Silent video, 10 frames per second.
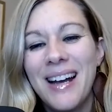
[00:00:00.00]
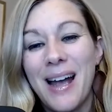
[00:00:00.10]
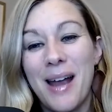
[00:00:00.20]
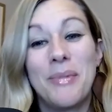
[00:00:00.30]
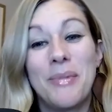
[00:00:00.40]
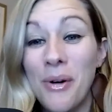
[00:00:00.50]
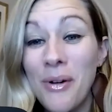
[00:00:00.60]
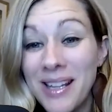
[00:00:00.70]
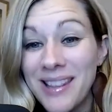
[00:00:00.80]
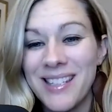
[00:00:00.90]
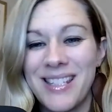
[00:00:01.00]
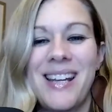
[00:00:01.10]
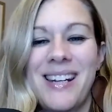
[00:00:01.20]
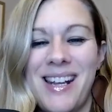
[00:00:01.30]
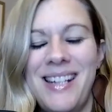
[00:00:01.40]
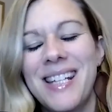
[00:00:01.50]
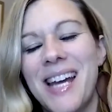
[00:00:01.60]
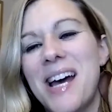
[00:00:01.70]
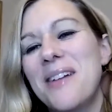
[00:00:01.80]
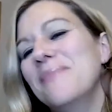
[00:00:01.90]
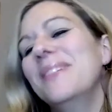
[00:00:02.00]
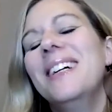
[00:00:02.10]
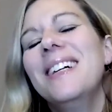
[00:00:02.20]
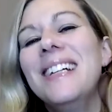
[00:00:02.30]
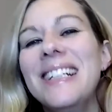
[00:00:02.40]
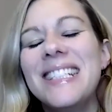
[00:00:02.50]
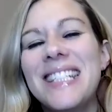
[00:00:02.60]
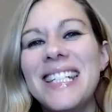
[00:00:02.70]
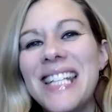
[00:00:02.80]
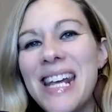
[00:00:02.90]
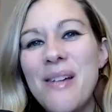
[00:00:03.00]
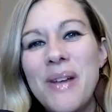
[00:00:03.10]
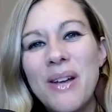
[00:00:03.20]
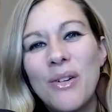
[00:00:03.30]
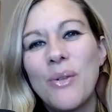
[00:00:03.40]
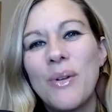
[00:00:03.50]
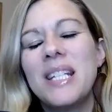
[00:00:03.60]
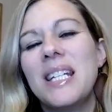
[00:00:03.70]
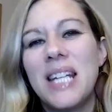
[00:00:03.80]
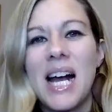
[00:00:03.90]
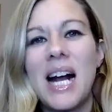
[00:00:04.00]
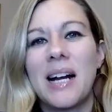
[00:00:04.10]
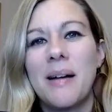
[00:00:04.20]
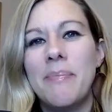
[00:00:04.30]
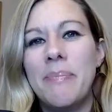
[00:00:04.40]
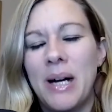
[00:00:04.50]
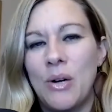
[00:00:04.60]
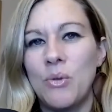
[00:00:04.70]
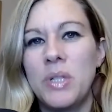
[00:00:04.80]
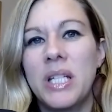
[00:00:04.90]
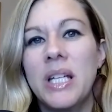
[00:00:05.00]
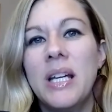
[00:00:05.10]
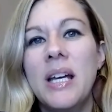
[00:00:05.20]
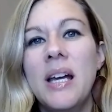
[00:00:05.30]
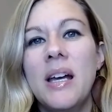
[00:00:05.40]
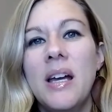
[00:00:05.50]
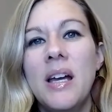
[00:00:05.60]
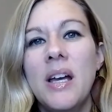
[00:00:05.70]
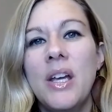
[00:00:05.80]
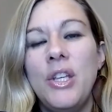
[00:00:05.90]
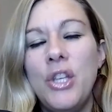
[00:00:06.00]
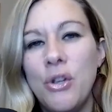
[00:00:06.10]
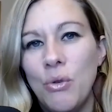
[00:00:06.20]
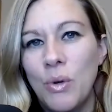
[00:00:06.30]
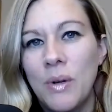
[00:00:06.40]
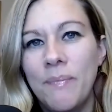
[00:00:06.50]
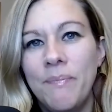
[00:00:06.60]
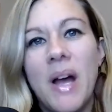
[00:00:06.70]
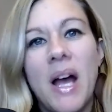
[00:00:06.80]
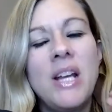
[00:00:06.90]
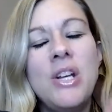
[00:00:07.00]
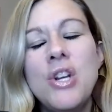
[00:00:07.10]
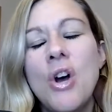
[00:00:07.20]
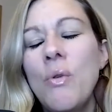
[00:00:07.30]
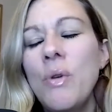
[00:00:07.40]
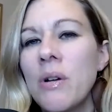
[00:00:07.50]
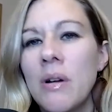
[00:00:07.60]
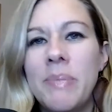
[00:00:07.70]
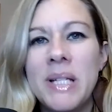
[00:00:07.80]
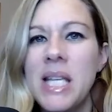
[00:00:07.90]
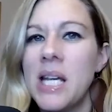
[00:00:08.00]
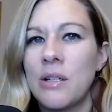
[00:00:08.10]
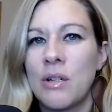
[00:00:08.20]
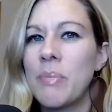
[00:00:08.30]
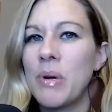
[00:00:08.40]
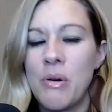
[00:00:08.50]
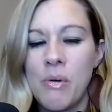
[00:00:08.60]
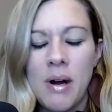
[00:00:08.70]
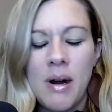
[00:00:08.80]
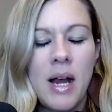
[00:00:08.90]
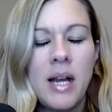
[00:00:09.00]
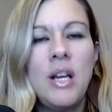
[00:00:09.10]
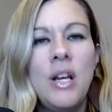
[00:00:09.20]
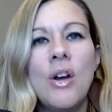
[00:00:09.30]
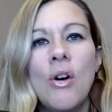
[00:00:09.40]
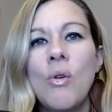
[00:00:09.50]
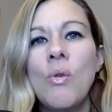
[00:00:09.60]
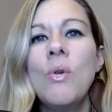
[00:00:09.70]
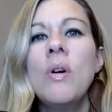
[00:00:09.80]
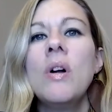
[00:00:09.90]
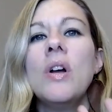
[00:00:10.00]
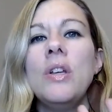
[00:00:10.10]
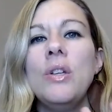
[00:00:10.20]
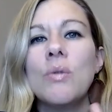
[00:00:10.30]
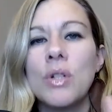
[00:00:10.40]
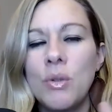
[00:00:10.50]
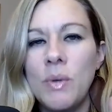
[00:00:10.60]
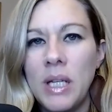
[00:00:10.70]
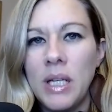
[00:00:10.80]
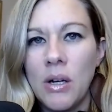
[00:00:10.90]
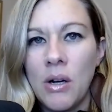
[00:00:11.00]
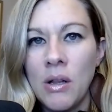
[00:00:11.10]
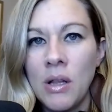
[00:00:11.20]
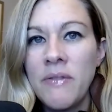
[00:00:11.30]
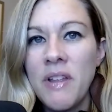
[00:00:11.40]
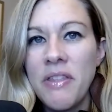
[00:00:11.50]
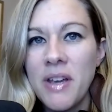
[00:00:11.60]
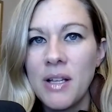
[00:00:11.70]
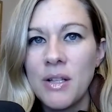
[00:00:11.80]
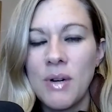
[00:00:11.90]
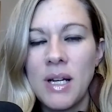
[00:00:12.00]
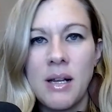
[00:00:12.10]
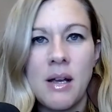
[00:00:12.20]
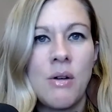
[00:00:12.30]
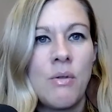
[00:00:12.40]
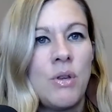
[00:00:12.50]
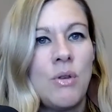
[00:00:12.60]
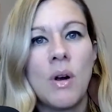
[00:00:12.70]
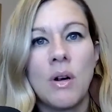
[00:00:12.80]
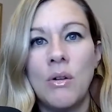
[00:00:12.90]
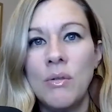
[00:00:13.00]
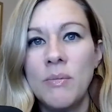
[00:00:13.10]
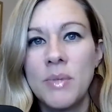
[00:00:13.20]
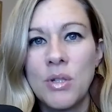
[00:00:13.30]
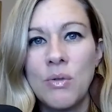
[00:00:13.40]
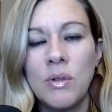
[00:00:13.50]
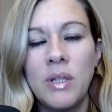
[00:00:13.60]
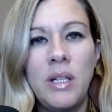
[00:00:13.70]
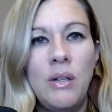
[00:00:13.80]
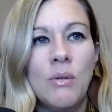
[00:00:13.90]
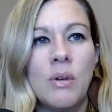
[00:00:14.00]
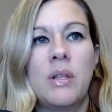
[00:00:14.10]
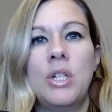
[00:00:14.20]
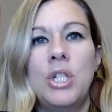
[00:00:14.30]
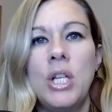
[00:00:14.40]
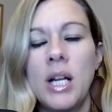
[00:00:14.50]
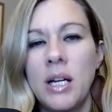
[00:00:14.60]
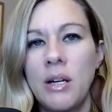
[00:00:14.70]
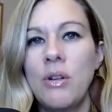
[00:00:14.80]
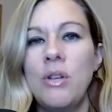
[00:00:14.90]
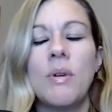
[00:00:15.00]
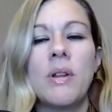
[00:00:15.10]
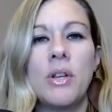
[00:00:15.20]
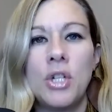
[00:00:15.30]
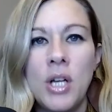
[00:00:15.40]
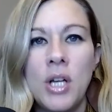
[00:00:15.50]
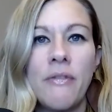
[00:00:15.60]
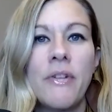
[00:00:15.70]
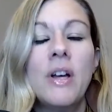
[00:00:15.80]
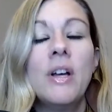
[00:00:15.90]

I'm recording this at night. Today we are going to talk about you. I know you're a busy entrepreneur. I know you are doing all of the things right now. You are homeschooling, you are the janitor, you are the chef,